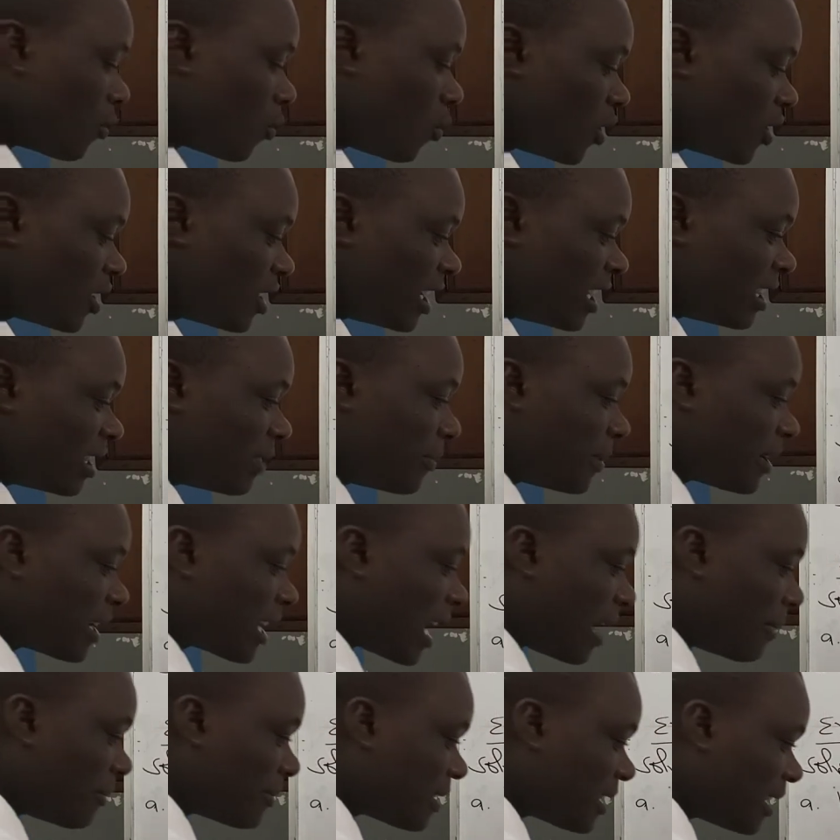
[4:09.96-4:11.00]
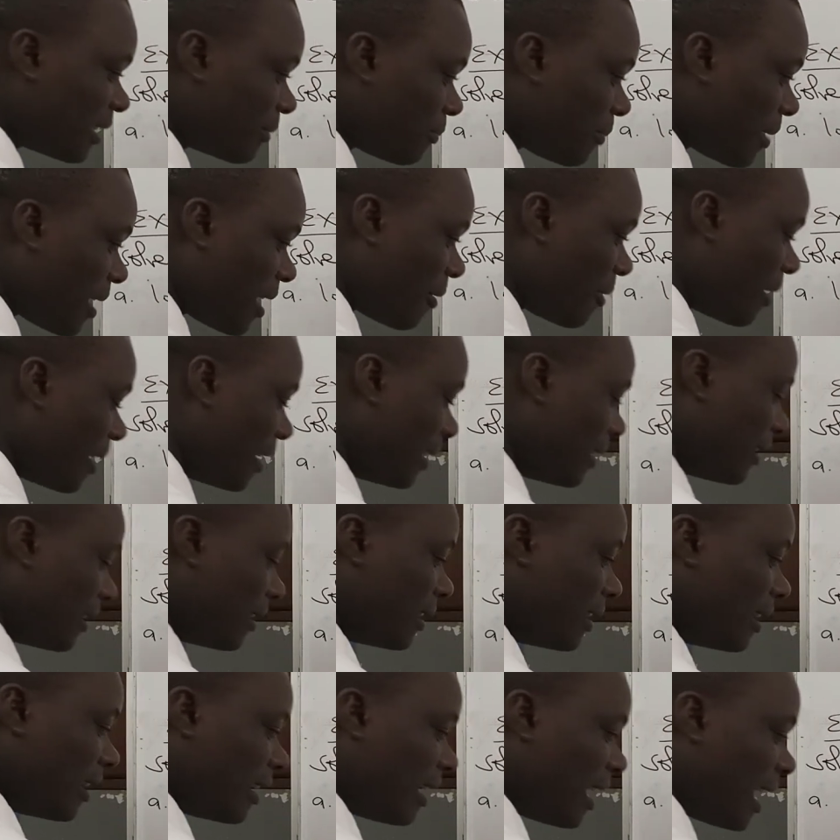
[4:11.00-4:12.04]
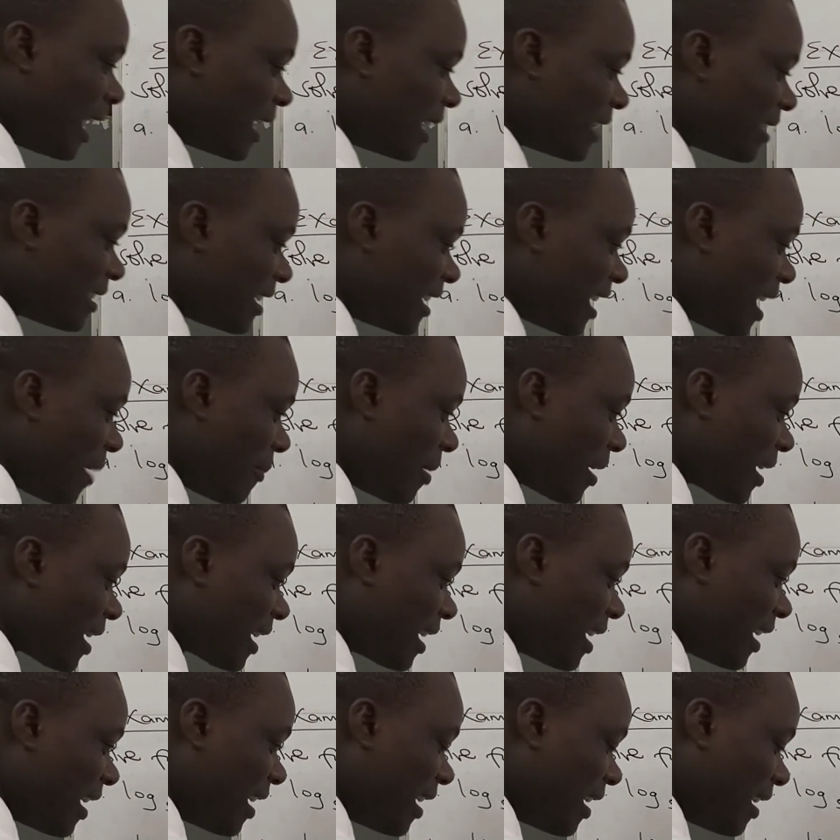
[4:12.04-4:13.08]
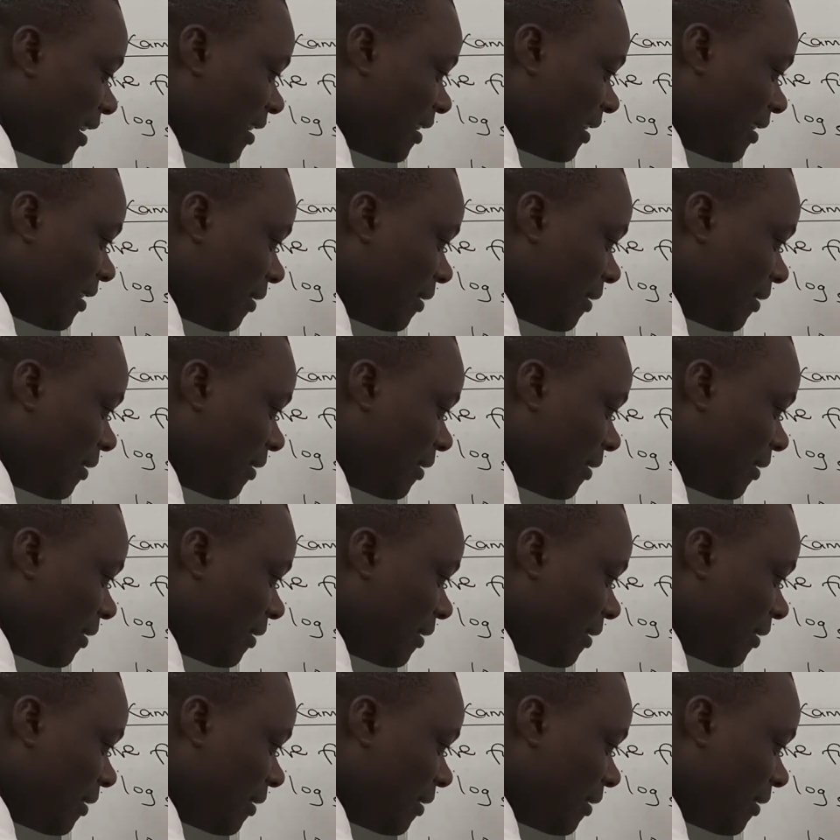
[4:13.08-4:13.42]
quotient becomes the power, and the number k